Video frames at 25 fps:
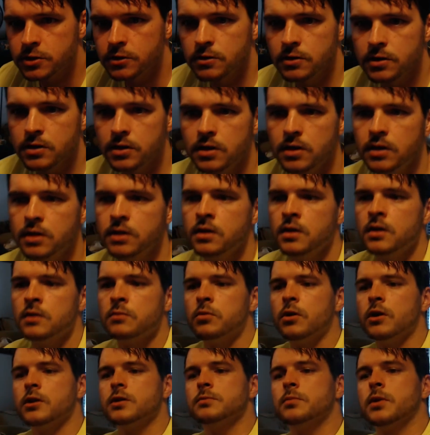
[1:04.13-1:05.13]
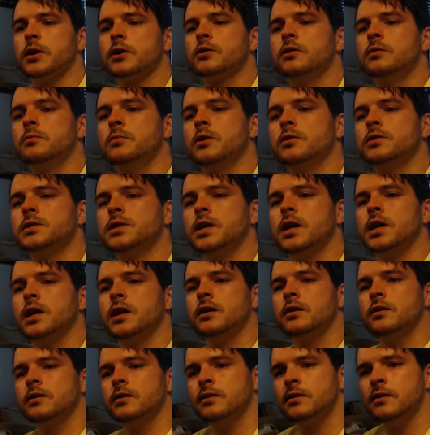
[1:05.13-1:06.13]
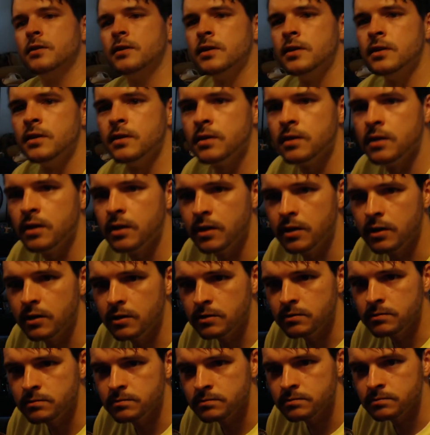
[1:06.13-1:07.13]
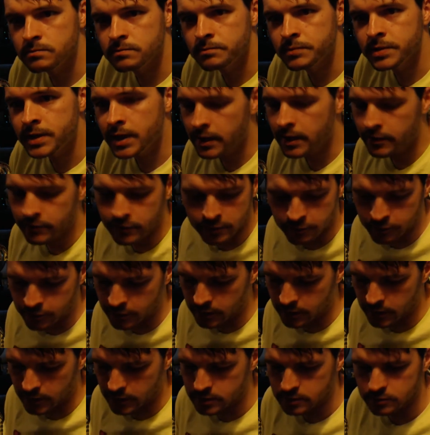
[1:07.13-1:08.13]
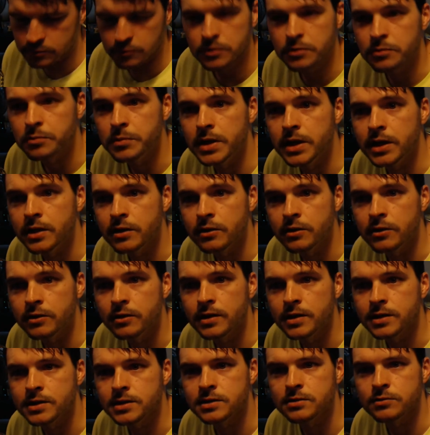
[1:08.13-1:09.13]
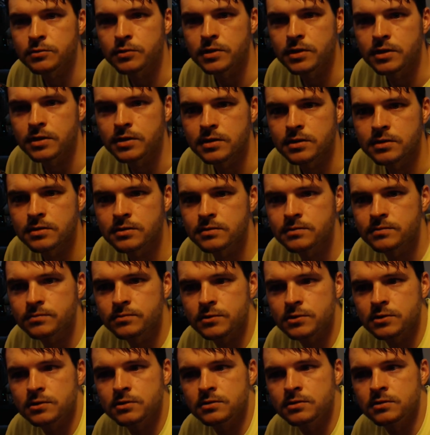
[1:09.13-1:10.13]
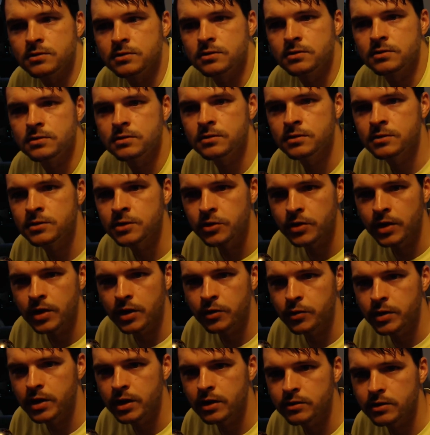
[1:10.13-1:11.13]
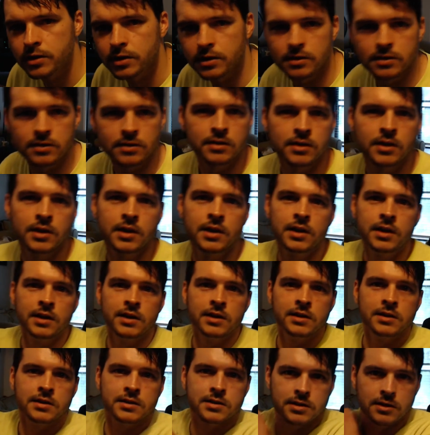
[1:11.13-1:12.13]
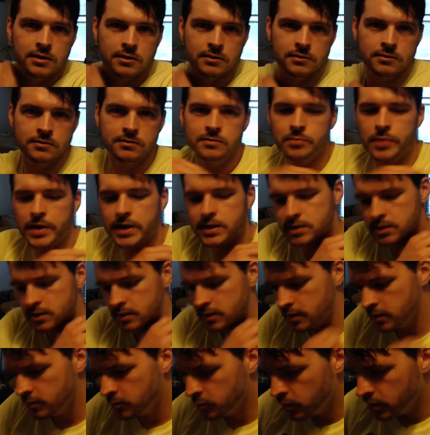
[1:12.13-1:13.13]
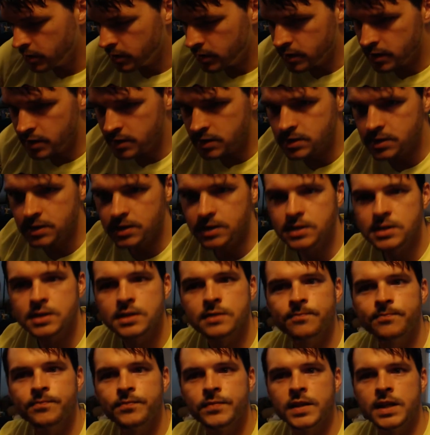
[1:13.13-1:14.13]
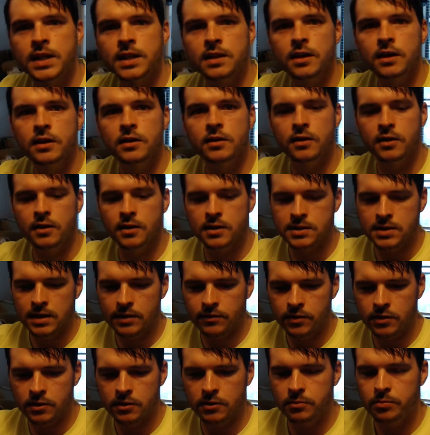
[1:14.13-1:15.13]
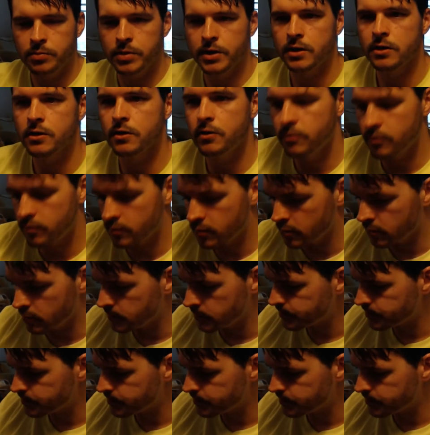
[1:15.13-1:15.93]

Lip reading: on, brought to you by Kumo Tire. But they have no affiliation with me at all. I just wanted to throw that one out there. So basically what it is the Atlanta Hawks have the third pick overall.